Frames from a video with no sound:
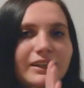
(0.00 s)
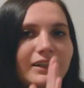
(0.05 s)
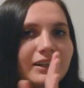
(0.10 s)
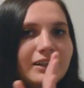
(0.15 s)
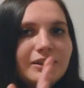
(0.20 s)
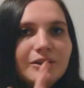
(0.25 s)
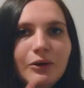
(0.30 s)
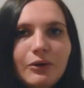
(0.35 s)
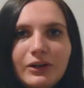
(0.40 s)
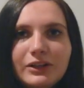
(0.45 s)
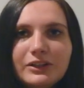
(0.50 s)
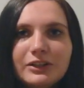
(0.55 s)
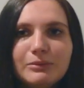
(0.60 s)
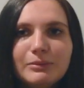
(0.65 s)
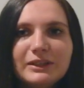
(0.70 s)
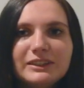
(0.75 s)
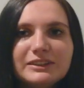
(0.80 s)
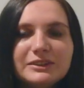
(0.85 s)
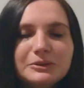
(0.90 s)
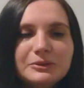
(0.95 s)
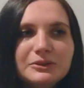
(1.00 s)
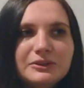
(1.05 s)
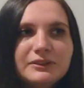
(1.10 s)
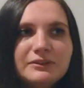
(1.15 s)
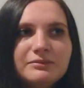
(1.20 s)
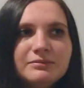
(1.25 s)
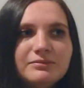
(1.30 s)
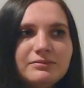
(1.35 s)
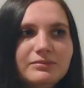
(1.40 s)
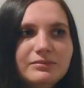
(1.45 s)
I want to go to med school.
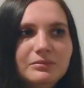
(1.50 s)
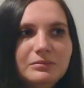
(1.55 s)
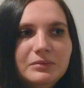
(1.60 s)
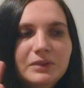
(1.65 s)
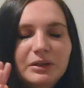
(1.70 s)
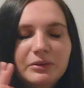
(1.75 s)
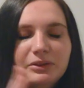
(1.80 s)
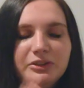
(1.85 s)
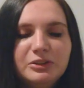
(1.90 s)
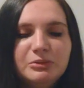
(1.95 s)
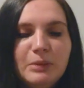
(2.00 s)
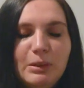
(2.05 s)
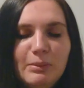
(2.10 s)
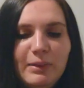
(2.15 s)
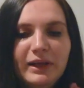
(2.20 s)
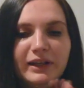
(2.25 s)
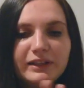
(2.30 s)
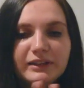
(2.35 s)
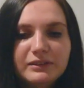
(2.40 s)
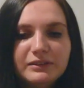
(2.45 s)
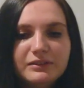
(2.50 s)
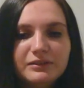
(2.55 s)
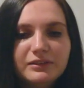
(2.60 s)
I want to do my med